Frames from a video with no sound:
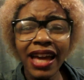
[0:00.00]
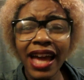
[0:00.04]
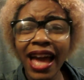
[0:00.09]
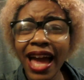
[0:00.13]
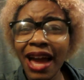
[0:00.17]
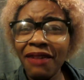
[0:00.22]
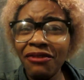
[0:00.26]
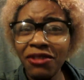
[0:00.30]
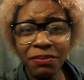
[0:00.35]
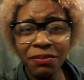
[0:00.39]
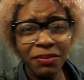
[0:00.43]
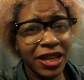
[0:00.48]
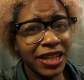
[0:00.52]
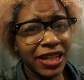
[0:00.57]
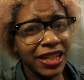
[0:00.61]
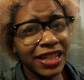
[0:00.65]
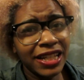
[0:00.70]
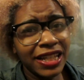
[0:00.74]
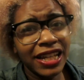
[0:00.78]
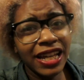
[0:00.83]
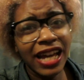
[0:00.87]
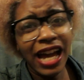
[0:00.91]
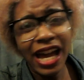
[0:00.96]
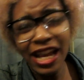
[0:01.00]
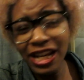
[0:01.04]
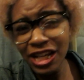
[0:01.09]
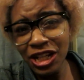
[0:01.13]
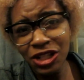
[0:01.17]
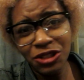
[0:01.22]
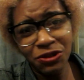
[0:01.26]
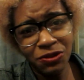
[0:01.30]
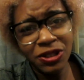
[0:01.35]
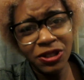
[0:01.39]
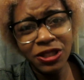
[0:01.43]
Everybody, I
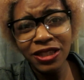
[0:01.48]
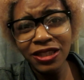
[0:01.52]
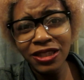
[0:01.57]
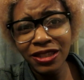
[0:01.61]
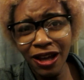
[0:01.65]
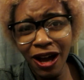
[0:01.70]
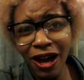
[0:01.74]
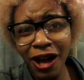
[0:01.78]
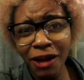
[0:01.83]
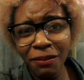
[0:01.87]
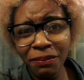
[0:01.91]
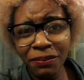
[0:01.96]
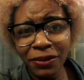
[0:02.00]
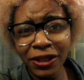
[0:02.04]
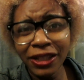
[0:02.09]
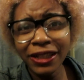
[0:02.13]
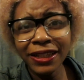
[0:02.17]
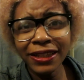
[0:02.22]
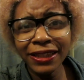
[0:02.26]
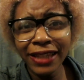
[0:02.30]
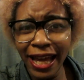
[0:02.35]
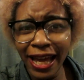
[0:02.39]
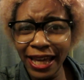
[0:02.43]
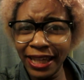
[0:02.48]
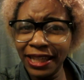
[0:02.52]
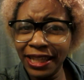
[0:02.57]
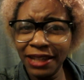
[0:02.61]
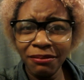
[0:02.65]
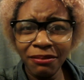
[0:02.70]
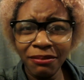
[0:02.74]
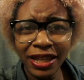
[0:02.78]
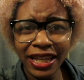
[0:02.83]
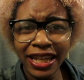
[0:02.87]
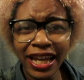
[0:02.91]
need you to stop
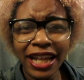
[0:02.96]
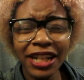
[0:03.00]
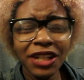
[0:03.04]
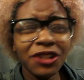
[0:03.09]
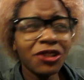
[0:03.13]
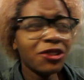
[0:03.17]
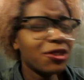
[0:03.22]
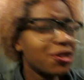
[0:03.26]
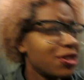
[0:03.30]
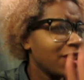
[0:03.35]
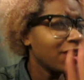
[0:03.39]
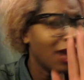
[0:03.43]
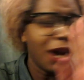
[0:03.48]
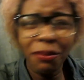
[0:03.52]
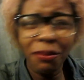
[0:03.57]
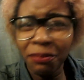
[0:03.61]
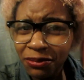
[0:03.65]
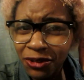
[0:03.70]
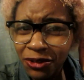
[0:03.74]
liking me. I need you to stop